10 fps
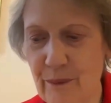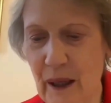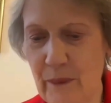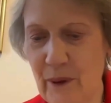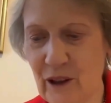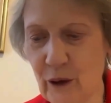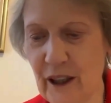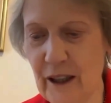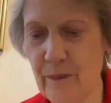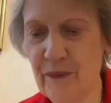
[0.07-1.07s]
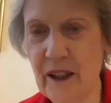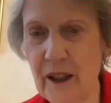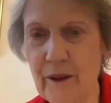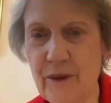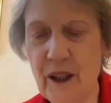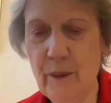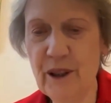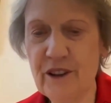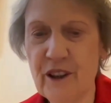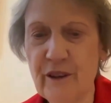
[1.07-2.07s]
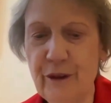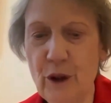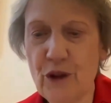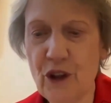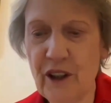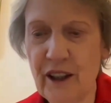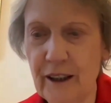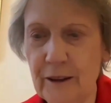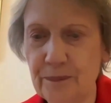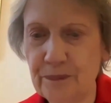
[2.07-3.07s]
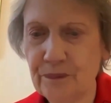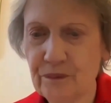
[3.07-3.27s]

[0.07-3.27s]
maybe looking a bit to the future now